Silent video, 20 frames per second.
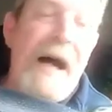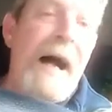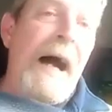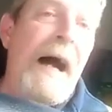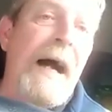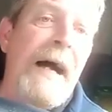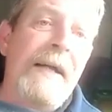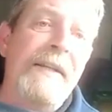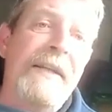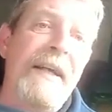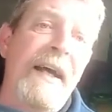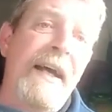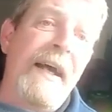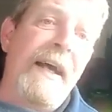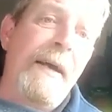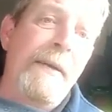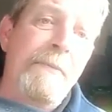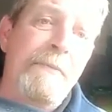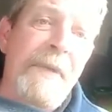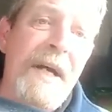And
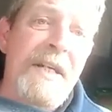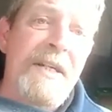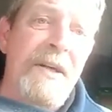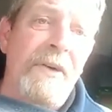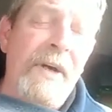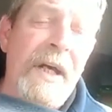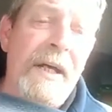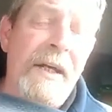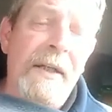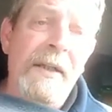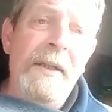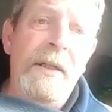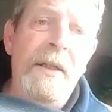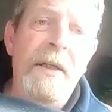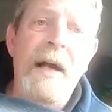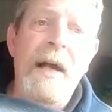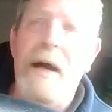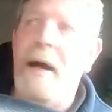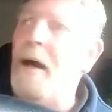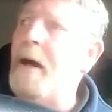the
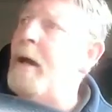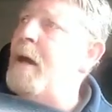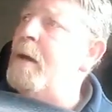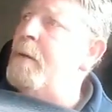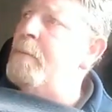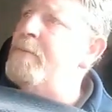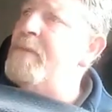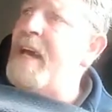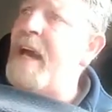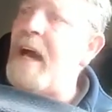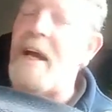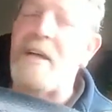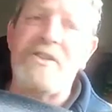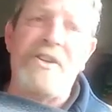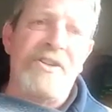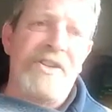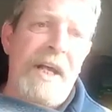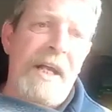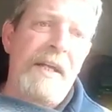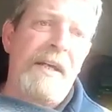
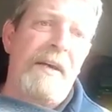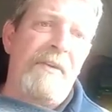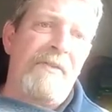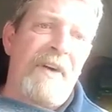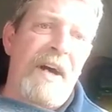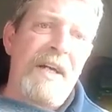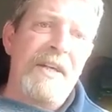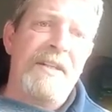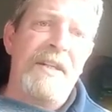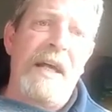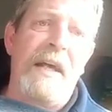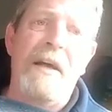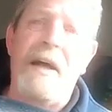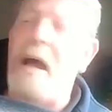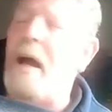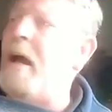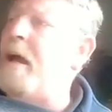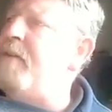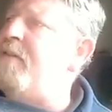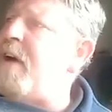AstraZeneca
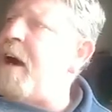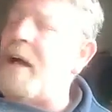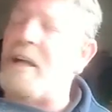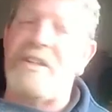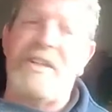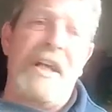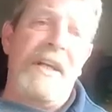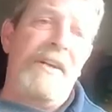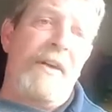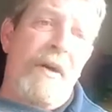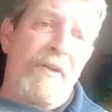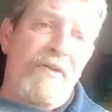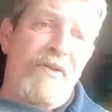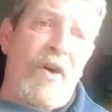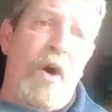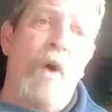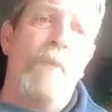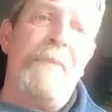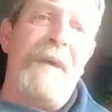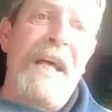vaccine
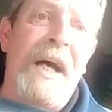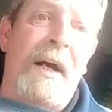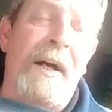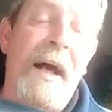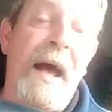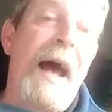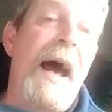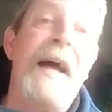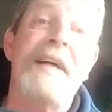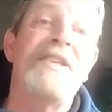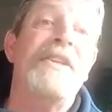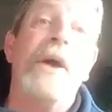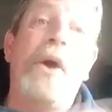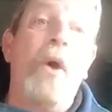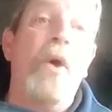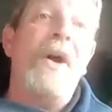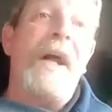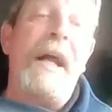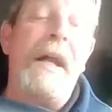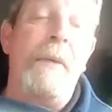from here isn't
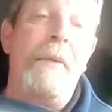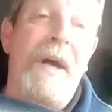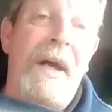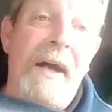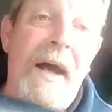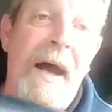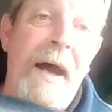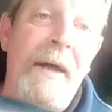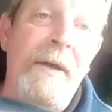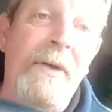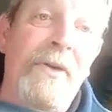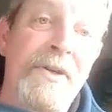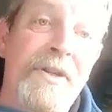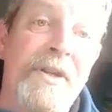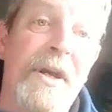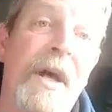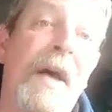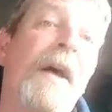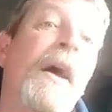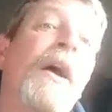gone anywhere.
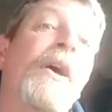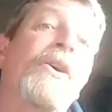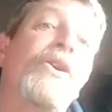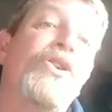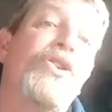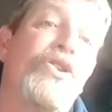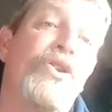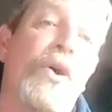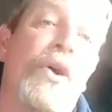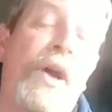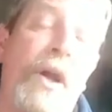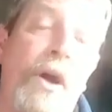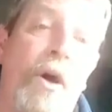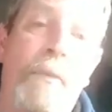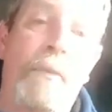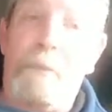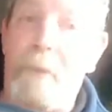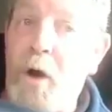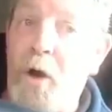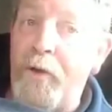England's soaking
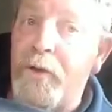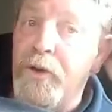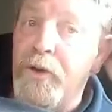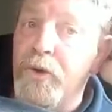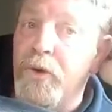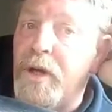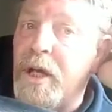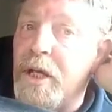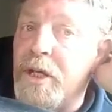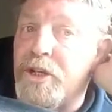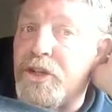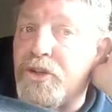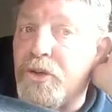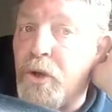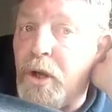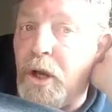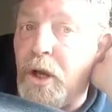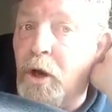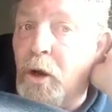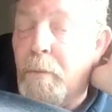up, or the UK is
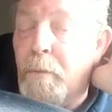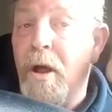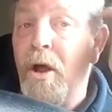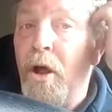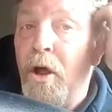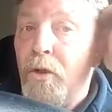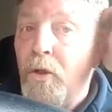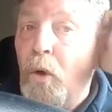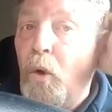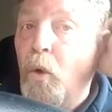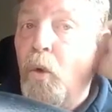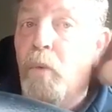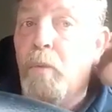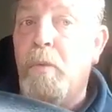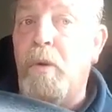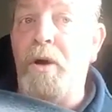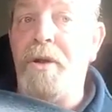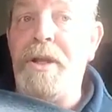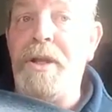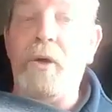soaking up, the whole
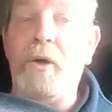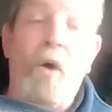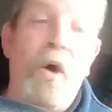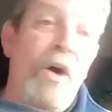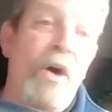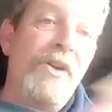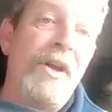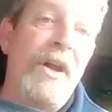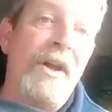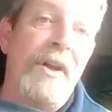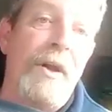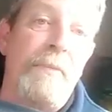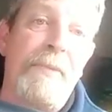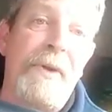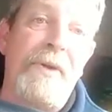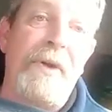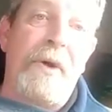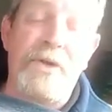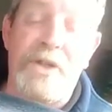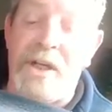body of lot that their
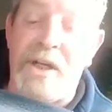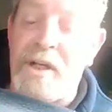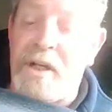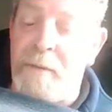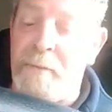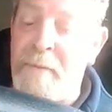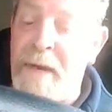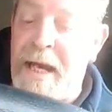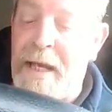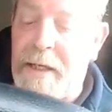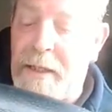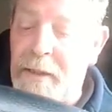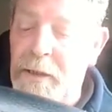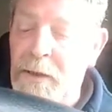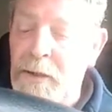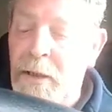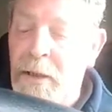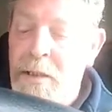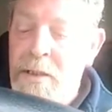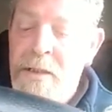production can make.
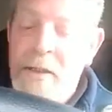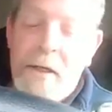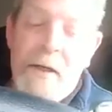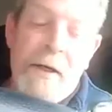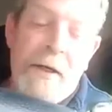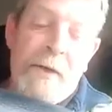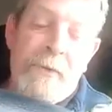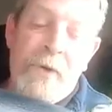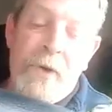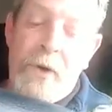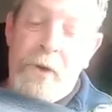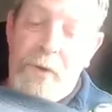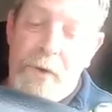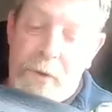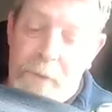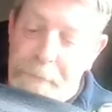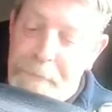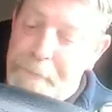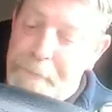Now,